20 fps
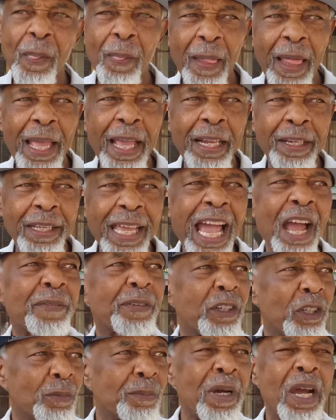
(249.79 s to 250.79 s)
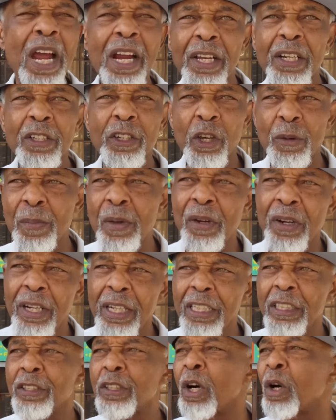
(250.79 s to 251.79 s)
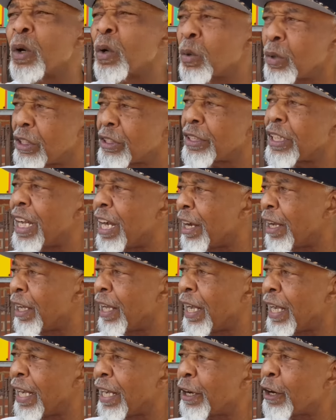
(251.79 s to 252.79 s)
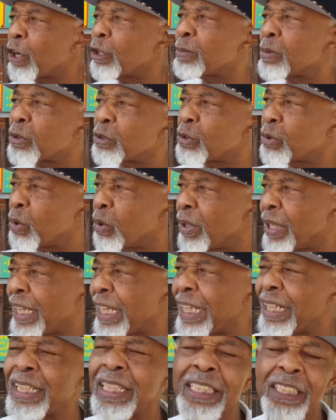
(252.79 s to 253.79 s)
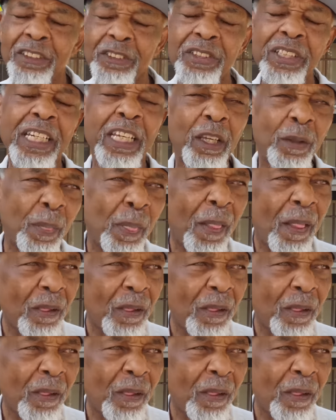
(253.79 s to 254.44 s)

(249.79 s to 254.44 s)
and the African-American community's oldest herbal store here in the city.